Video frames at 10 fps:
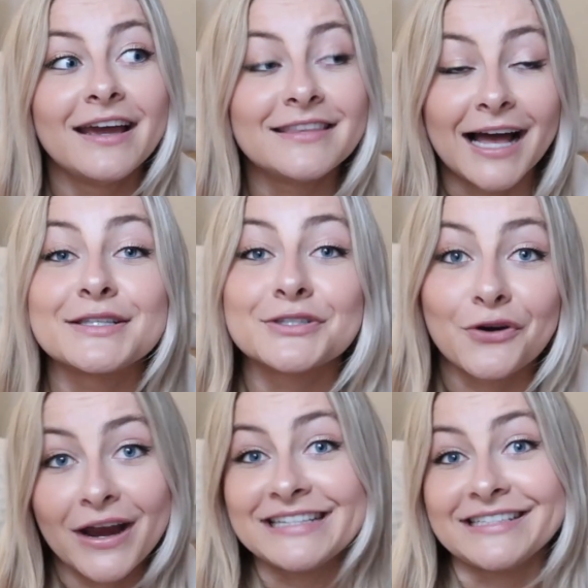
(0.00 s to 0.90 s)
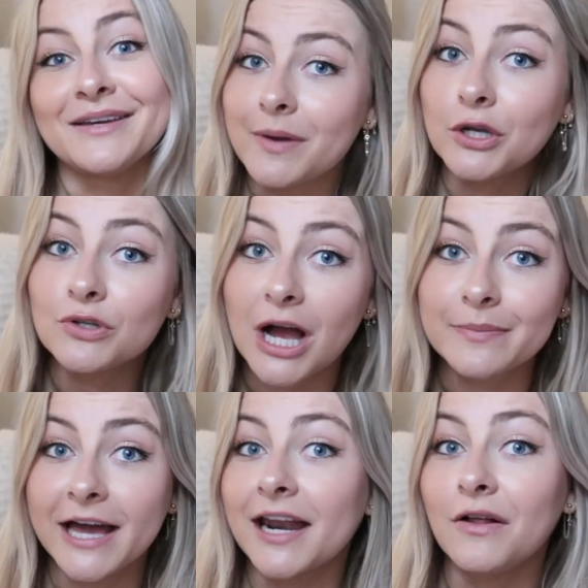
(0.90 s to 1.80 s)
that's crazy. My new job
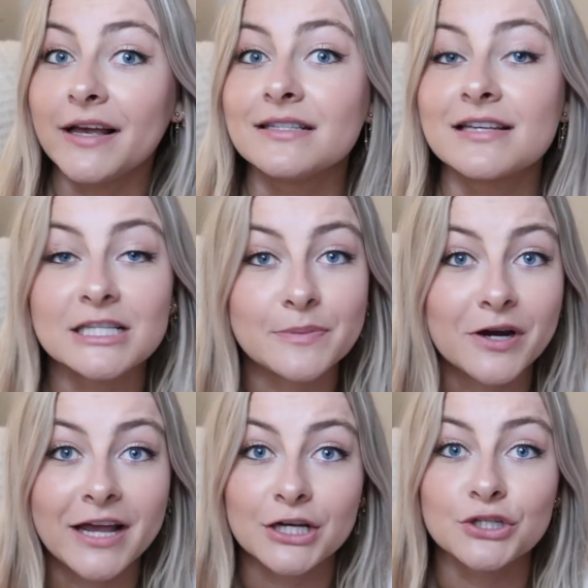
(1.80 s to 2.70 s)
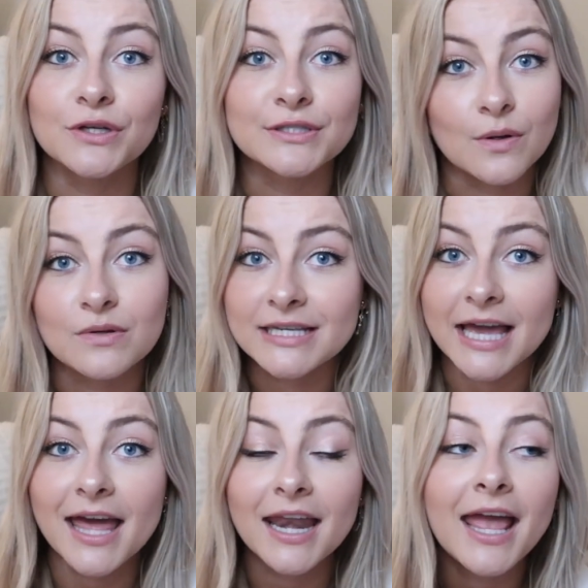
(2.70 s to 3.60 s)
title is Experiential
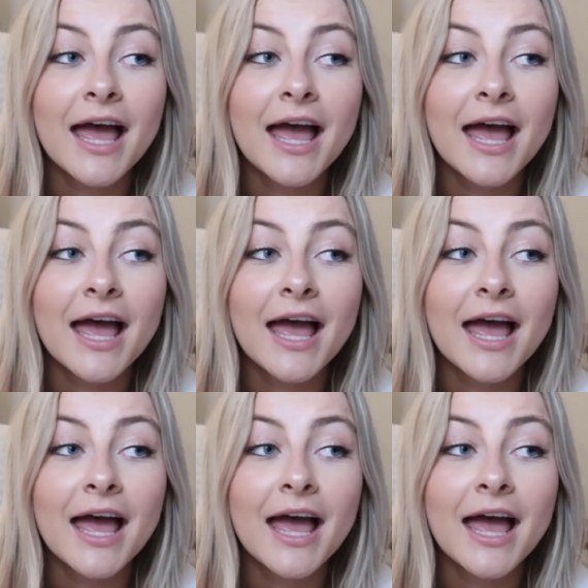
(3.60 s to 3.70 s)
Associate.